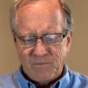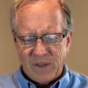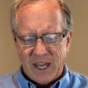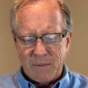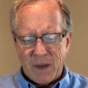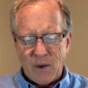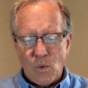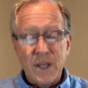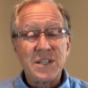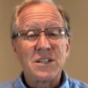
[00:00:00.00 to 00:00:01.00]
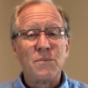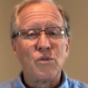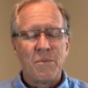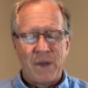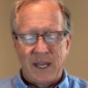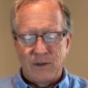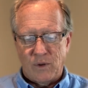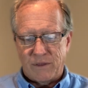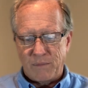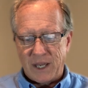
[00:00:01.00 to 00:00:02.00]
"And my wisdom remained
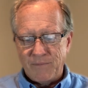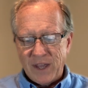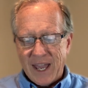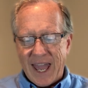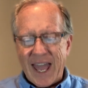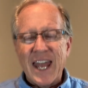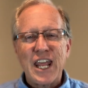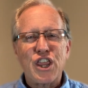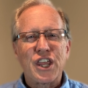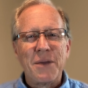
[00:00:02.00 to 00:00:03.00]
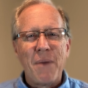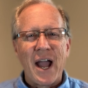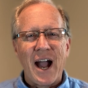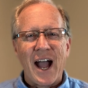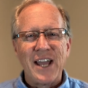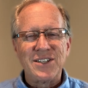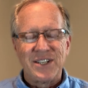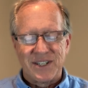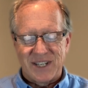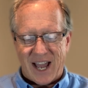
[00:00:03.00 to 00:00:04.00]
with me. Anything my eyes
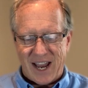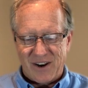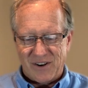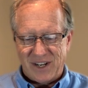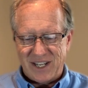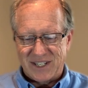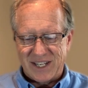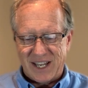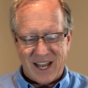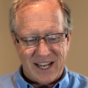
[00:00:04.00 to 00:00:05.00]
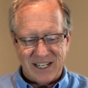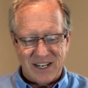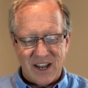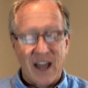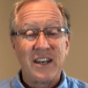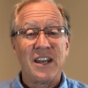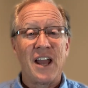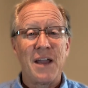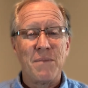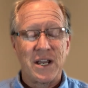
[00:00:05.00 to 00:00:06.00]
desired," he said, "I did not
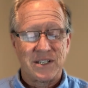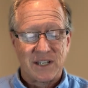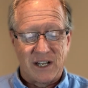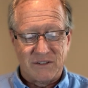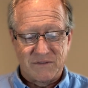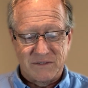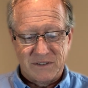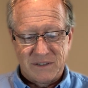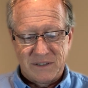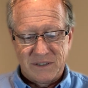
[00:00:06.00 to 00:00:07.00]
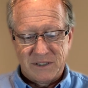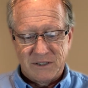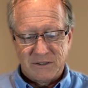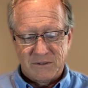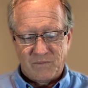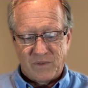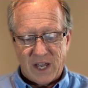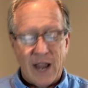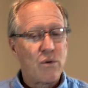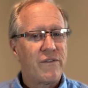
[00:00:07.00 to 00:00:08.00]
deny myself.
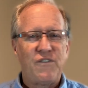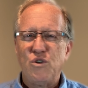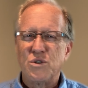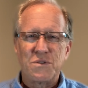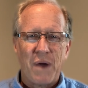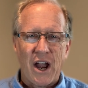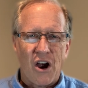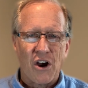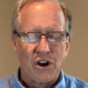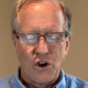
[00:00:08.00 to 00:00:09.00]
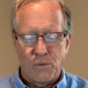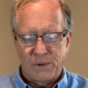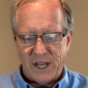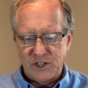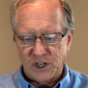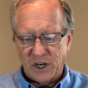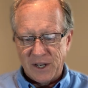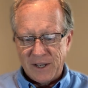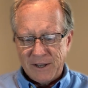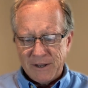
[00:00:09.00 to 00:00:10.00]
I refused my heart no pleasure,
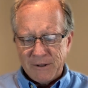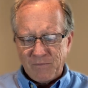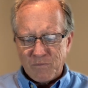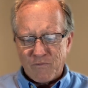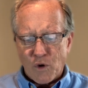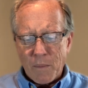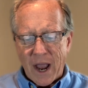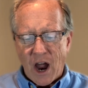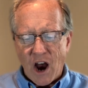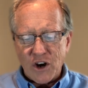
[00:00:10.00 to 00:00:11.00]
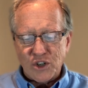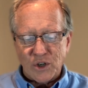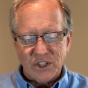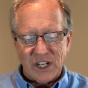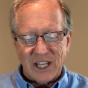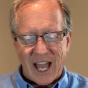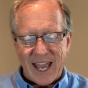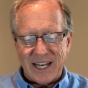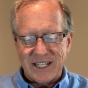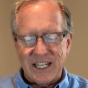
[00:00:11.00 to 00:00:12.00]
for my heart took
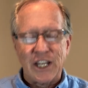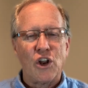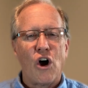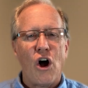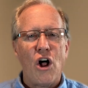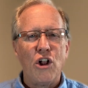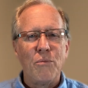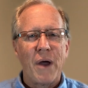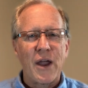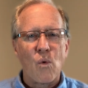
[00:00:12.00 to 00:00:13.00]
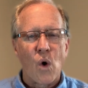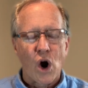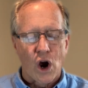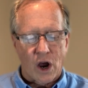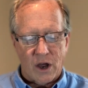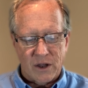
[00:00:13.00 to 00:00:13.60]
delight in all my work.